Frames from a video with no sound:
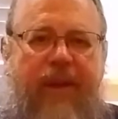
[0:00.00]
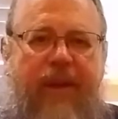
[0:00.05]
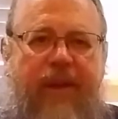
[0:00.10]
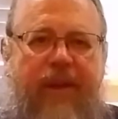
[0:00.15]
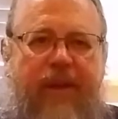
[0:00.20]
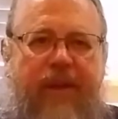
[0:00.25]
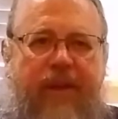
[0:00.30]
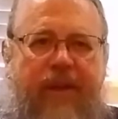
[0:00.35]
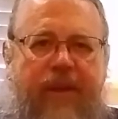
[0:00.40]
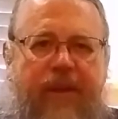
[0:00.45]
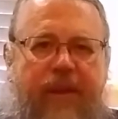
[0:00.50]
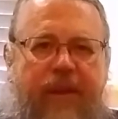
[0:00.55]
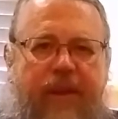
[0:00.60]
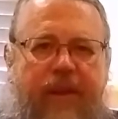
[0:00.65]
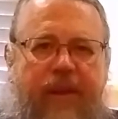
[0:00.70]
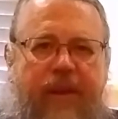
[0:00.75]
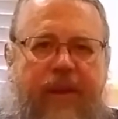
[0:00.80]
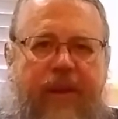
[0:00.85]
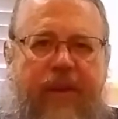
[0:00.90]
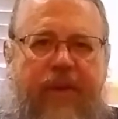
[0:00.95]
in
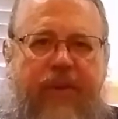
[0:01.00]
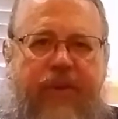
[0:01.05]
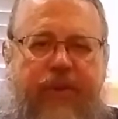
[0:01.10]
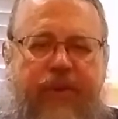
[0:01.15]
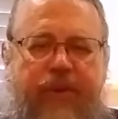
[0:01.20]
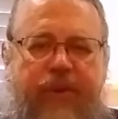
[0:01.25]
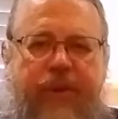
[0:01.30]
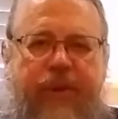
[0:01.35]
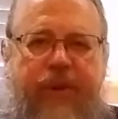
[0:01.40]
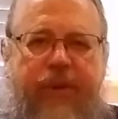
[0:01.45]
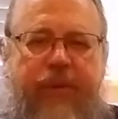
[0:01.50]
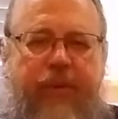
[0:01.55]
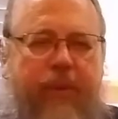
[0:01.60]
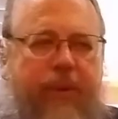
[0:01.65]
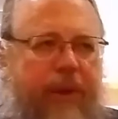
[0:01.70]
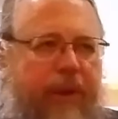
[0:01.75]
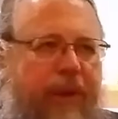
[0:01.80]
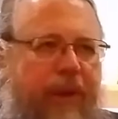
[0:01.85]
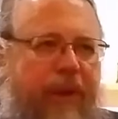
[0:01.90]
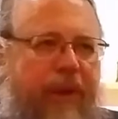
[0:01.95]
his, you can
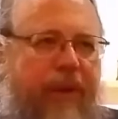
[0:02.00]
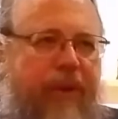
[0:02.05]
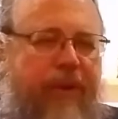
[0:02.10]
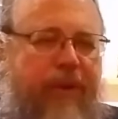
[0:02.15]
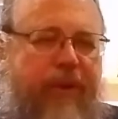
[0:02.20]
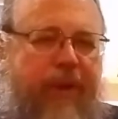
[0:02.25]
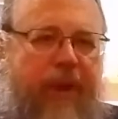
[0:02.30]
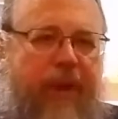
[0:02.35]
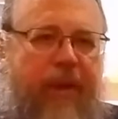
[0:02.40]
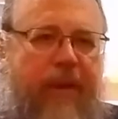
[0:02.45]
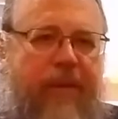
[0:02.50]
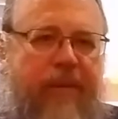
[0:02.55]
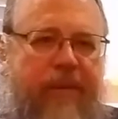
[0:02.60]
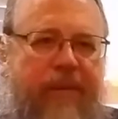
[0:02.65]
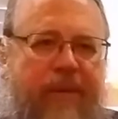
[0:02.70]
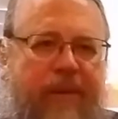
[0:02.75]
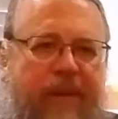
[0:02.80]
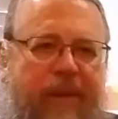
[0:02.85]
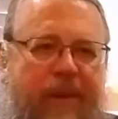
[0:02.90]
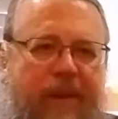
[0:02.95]
read his uh,
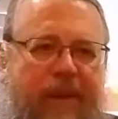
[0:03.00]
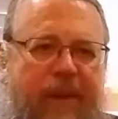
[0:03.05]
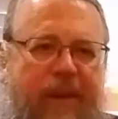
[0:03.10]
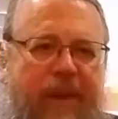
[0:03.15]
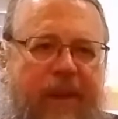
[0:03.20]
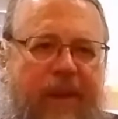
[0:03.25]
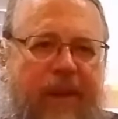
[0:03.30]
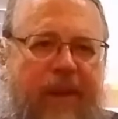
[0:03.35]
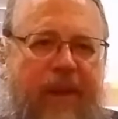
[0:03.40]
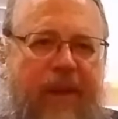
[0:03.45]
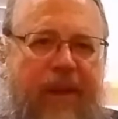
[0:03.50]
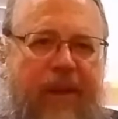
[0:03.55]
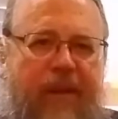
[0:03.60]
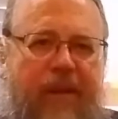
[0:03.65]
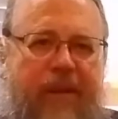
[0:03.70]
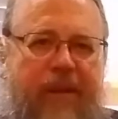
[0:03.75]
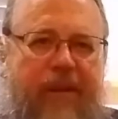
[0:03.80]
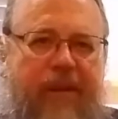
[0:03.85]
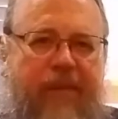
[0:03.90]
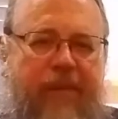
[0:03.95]
uh,
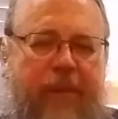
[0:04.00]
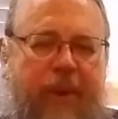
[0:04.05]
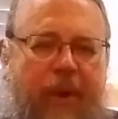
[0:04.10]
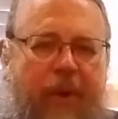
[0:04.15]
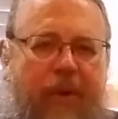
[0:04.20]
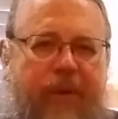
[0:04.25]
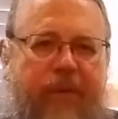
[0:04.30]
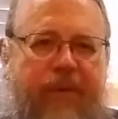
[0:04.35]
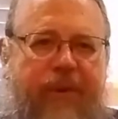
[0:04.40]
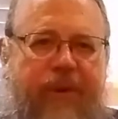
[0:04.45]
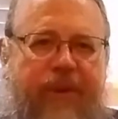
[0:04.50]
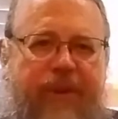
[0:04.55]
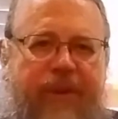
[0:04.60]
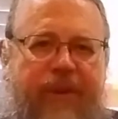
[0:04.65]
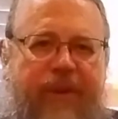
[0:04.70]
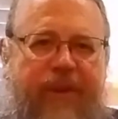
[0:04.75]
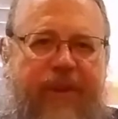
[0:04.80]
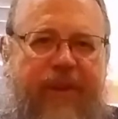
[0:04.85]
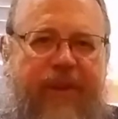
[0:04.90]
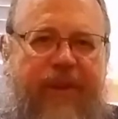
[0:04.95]
part of his,
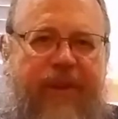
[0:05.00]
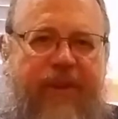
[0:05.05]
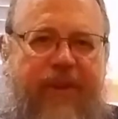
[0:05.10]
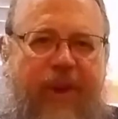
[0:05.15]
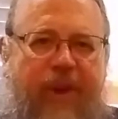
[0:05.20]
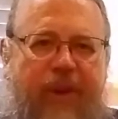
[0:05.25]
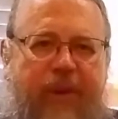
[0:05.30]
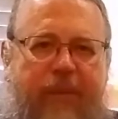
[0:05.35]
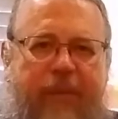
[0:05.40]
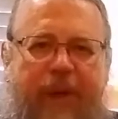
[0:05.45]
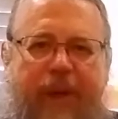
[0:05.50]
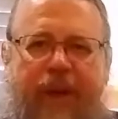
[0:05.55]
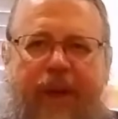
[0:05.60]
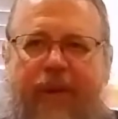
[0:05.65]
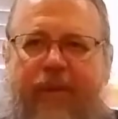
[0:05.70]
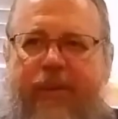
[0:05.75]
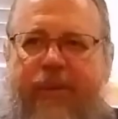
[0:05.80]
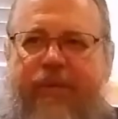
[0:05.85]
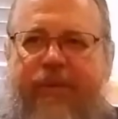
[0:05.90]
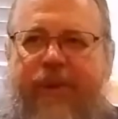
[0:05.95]
his
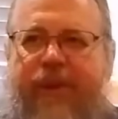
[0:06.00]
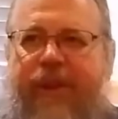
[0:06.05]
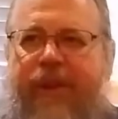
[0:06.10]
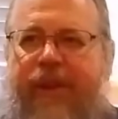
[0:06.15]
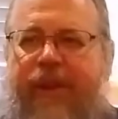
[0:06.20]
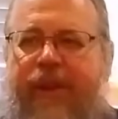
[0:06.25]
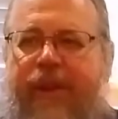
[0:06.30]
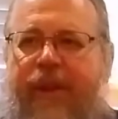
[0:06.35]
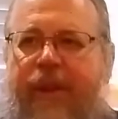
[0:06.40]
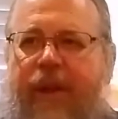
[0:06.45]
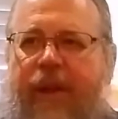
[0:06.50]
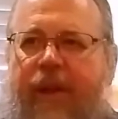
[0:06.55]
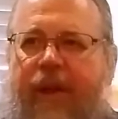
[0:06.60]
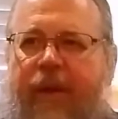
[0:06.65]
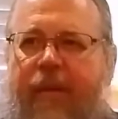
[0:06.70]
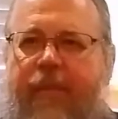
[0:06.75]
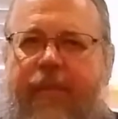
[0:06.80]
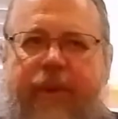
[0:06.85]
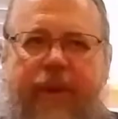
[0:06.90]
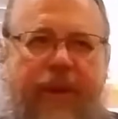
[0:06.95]
autobiography
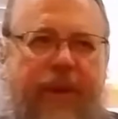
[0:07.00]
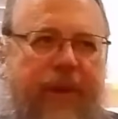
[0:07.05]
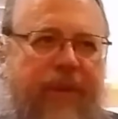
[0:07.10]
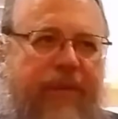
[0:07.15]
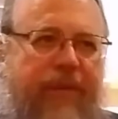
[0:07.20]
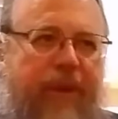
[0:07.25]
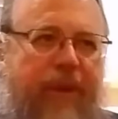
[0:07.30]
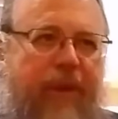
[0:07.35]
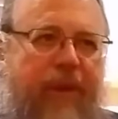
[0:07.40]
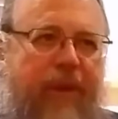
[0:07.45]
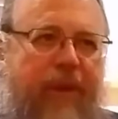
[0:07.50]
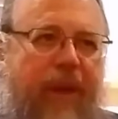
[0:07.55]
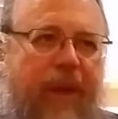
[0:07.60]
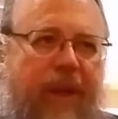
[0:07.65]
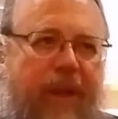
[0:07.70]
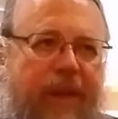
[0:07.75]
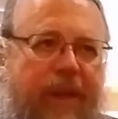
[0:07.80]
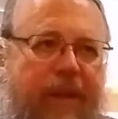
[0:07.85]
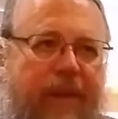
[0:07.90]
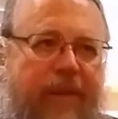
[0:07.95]
um, in the
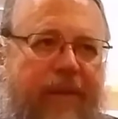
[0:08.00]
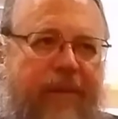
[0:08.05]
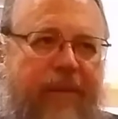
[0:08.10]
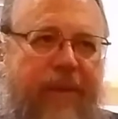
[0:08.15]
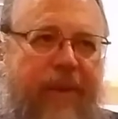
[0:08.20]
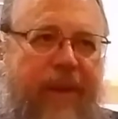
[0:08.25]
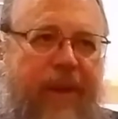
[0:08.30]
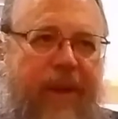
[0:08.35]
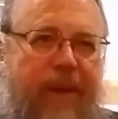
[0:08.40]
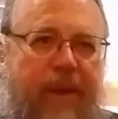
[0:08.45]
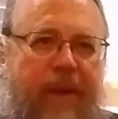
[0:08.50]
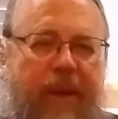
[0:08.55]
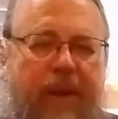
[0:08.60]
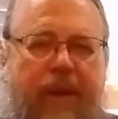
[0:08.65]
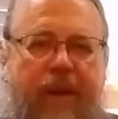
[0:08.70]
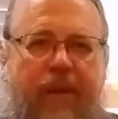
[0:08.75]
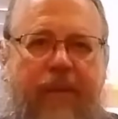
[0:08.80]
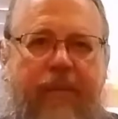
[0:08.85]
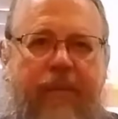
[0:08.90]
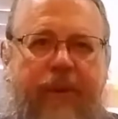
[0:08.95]
Philokalia,
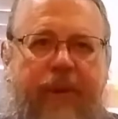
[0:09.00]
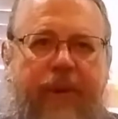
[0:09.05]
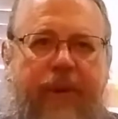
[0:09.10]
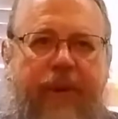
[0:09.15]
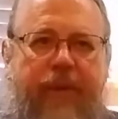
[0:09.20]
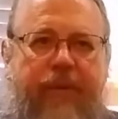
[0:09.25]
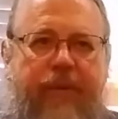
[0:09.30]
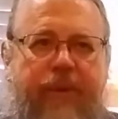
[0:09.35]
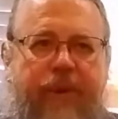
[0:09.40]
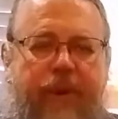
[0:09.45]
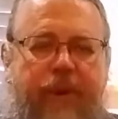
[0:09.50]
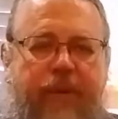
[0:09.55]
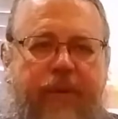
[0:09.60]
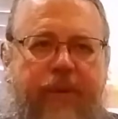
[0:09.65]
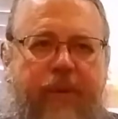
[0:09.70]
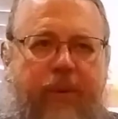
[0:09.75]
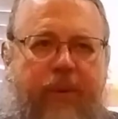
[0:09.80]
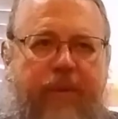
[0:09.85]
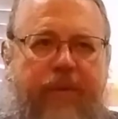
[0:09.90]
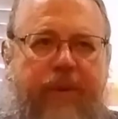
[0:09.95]
um, in, the, in the
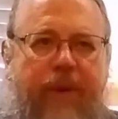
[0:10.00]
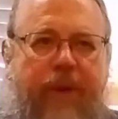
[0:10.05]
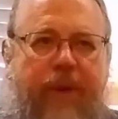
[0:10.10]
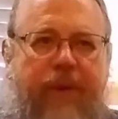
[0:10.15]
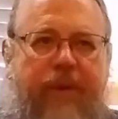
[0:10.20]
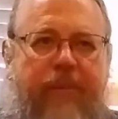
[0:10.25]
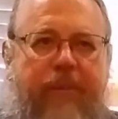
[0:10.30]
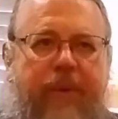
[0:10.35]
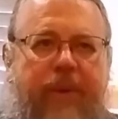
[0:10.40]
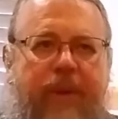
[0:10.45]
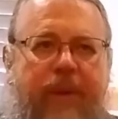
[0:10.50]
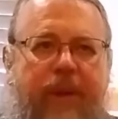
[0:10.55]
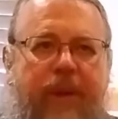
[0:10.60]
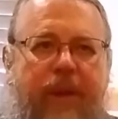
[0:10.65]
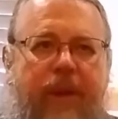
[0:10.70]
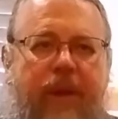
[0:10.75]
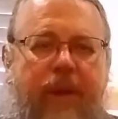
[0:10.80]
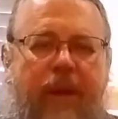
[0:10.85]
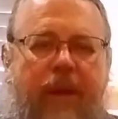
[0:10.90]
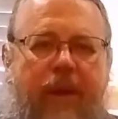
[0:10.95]
fourth volume,
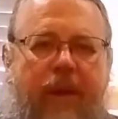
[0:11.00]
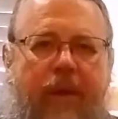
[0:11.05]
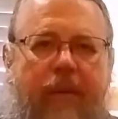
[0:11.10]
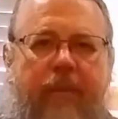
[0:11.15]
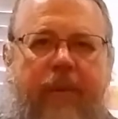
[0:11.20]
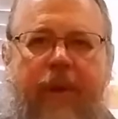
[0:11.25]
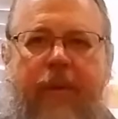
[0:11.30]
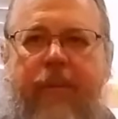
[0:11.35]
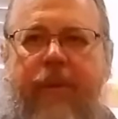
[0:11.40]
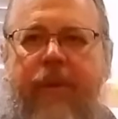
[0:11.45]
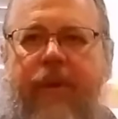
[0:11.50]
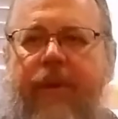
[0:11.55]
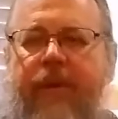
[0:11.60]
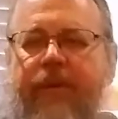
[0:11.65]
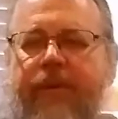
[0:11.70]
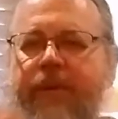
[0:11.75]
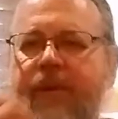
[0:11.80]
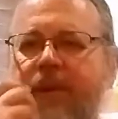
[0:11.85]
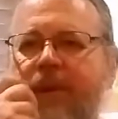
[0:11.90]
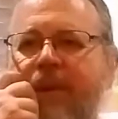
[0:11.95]
um, I
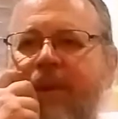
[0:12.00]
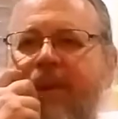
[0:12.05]
believe,